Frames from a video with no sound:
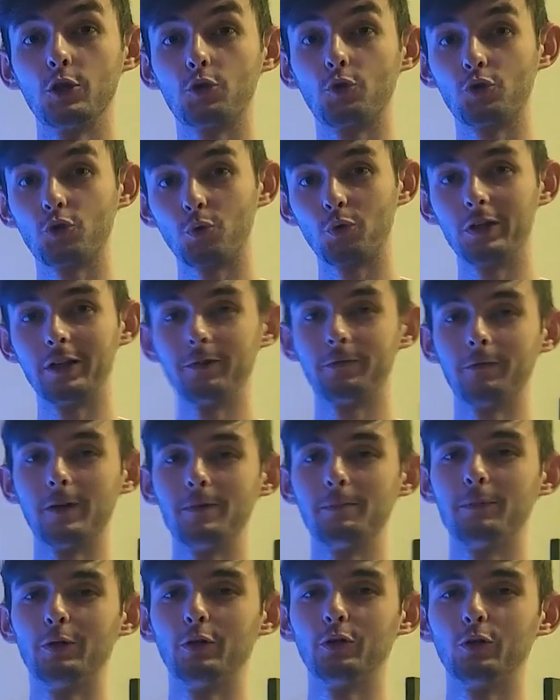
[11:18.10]
was a really
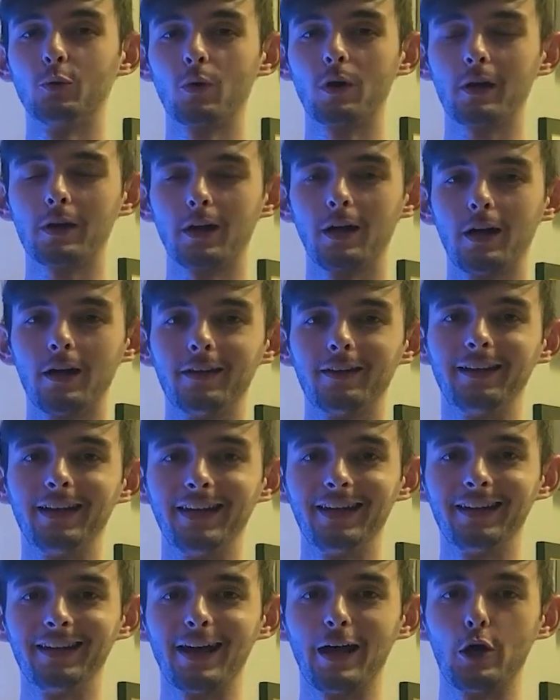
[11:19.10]
fun build to work on,
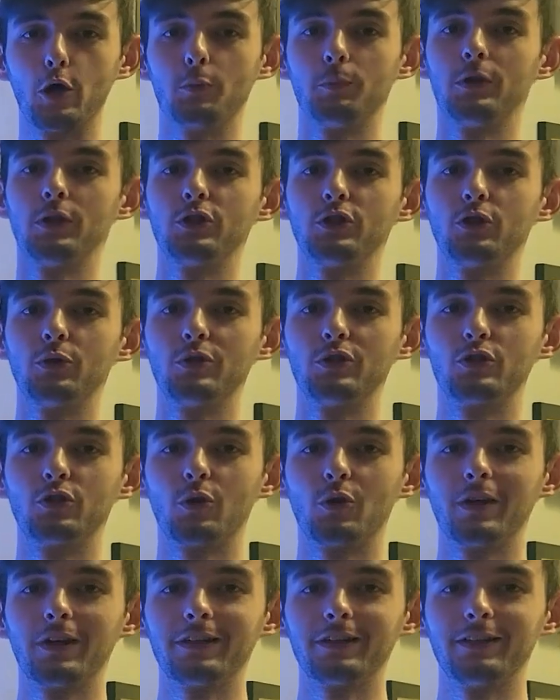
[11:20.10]
and I hope that you
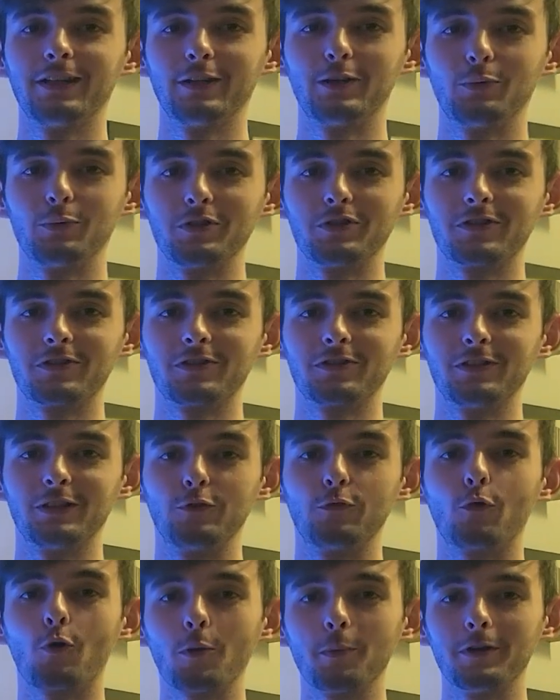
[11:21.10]
enjoyed and that it was
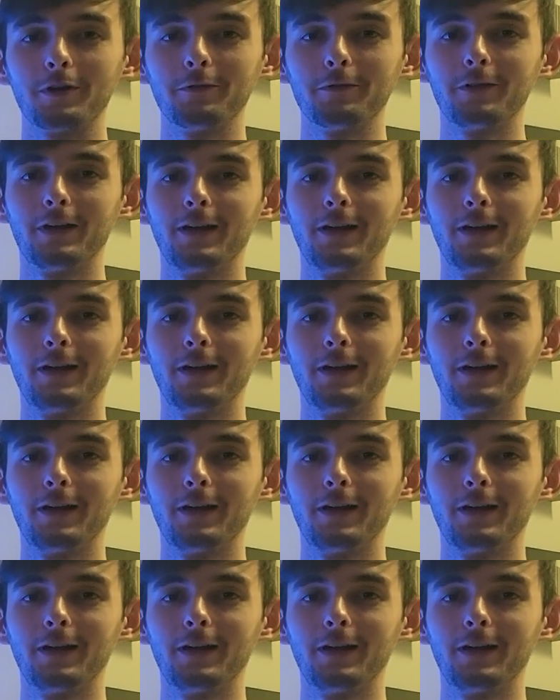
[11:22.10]
informative.